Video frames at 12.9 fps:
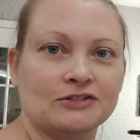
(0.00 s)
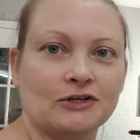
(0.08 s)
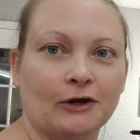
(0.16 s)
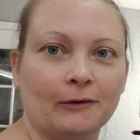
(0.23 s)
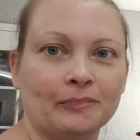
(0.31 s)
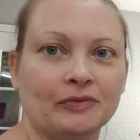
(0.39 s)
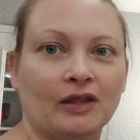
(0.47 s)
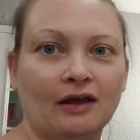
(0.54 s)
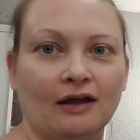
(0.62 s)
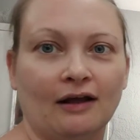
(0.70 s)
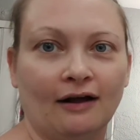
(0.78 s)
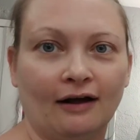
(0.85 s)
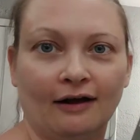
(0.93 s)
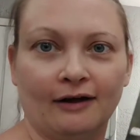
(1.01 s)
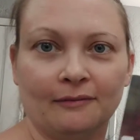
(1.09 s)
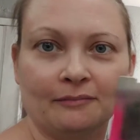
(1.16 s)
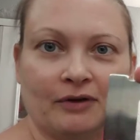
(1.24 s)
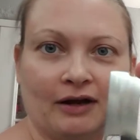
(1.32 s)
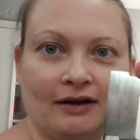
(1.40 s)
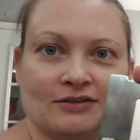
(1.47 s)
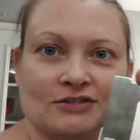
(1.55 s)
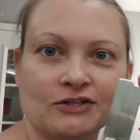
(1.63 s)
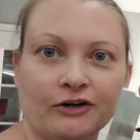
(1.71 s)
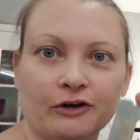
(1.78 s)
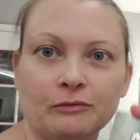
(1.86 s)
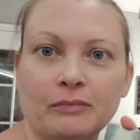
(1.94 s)
So I
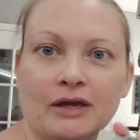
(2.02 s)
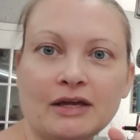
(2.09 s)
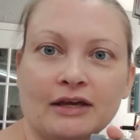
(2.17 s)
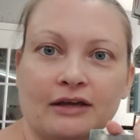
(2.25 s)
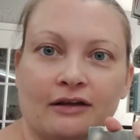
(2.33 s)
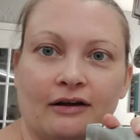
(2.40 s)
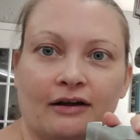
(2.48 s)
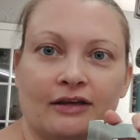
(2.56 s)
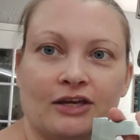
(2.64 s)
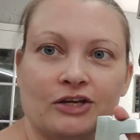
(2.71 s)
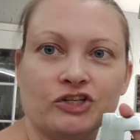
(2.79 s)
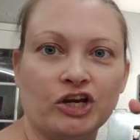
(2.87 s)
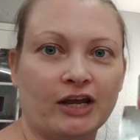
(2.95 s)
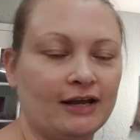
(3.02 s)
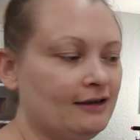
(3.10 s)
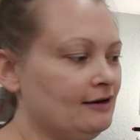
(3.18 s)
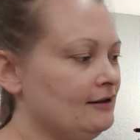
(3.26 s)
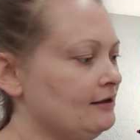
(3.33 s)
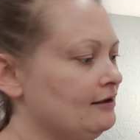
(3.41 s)
started making a keychain,